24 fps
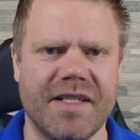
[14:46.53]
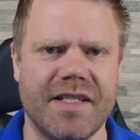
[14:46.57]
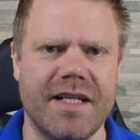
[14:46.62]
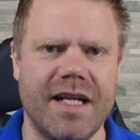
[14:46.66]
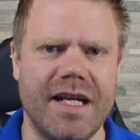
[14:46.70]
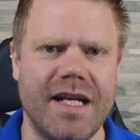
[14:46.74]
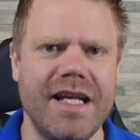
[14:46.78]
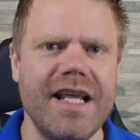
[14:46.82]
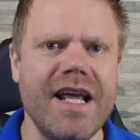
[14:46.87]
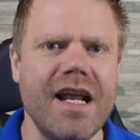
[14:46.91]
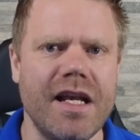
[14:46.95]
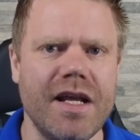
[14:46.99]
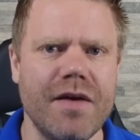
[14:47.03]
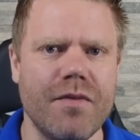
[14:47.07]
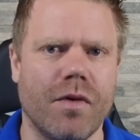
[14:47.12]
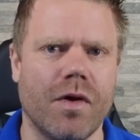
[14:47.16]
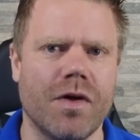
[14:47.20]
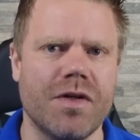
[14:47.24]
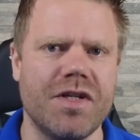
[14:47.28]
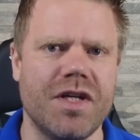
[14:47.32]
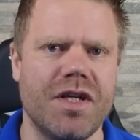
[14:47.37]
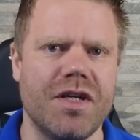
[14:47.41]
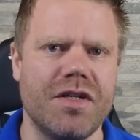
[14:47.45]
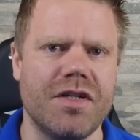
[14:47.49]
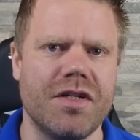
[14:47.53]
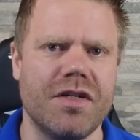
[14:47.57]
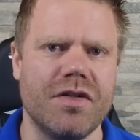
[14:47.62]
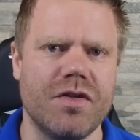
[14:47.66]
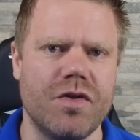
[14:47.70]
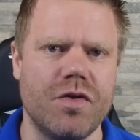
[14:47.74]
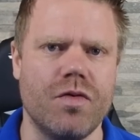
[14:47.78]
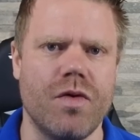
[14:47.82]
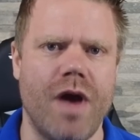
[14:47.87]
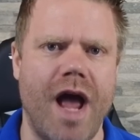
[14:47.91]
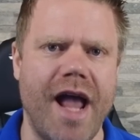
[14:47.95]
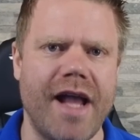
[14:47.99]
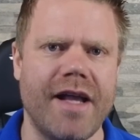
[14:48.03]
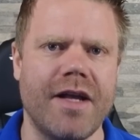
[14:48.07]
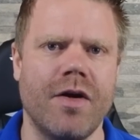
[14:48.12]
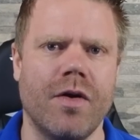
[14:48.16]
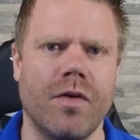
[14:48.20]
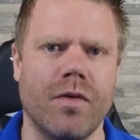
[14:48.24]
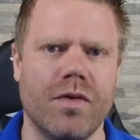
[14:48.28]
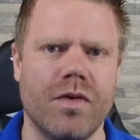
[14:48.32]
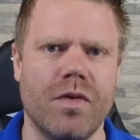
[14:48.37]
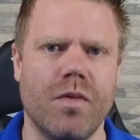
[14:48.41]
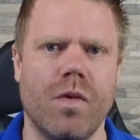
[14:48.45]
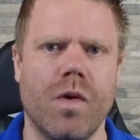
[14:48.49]
clearly wanted to
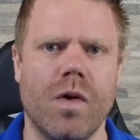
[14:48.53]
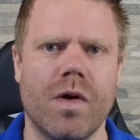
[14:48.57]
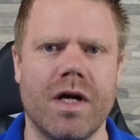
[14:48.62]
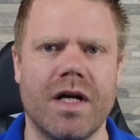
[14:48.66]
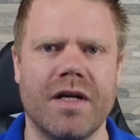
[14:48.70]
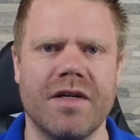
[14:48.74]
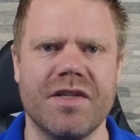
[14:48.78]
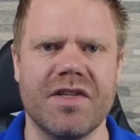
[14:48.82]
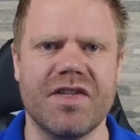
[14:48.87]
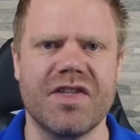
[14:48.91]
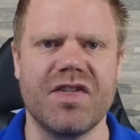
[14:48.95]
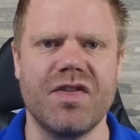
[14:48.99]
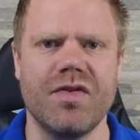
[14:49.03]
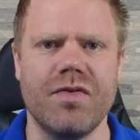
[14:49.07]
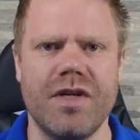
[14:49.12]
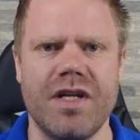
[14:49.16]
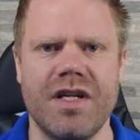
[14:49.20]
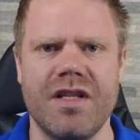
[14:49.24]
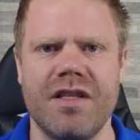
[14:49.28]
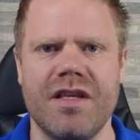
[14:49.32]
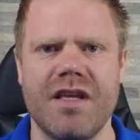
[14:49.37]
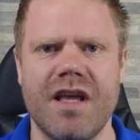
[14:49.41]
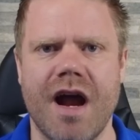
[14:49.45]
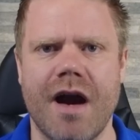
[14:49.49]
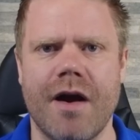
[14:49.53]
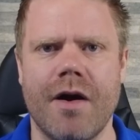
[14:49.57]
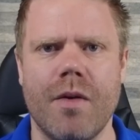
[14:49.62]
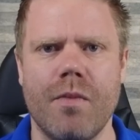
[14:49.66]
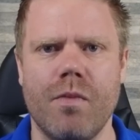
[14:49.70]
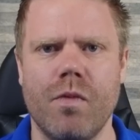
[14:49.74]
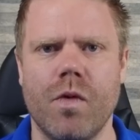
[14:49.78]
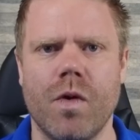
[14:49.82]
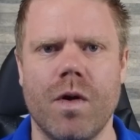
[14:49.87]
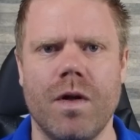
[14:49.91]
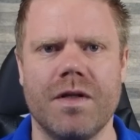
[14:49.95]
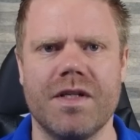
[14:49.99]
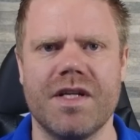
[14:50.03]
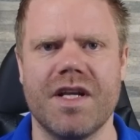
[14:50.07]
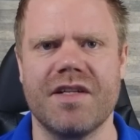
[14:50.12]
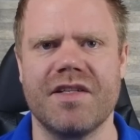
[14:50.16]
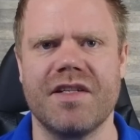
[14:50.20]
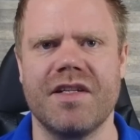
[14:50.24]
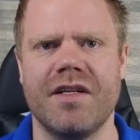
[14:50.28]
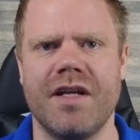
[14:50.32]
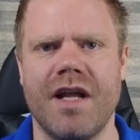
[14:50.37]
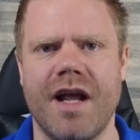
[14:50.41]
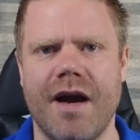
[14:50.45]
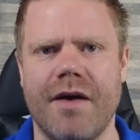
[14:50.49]
echo the war understood in the Arab world as
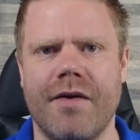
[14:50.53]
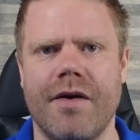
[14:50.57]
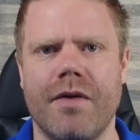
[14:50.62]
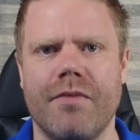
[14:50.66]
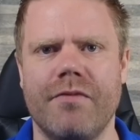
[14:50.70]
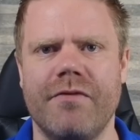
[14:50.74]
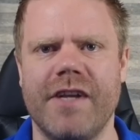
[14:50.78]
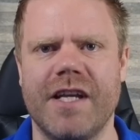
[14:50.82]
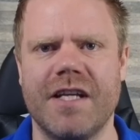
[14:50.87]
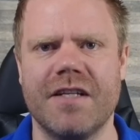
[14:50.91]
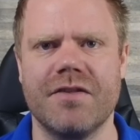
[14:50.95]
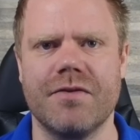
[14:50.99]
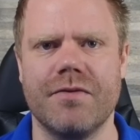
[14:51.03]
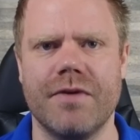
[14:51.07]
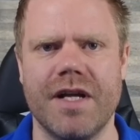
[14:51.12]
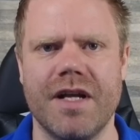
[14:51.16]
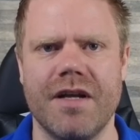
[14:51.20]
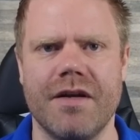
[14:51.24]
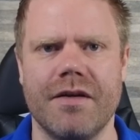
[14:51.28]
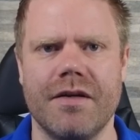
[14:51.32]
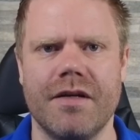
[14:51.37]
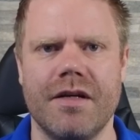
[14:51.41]
an Arab victory.